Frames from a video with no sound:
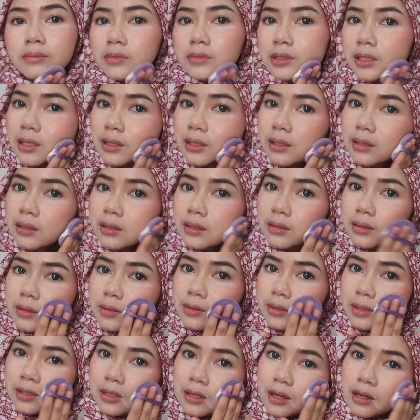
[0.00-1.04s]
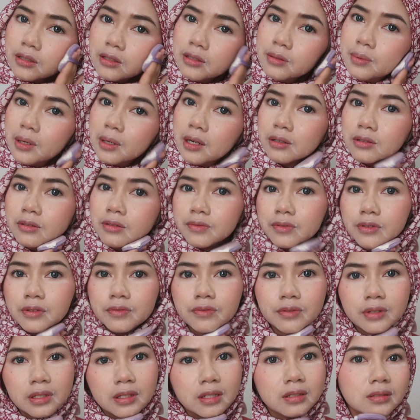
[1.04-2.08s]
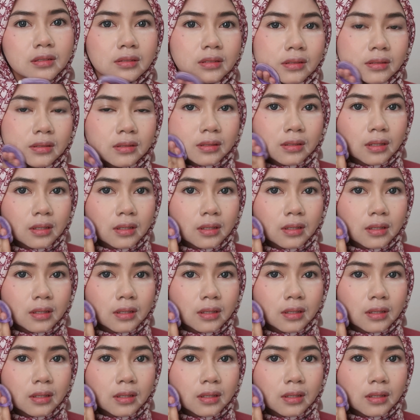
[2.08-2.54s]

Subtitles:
And then the other part of the face,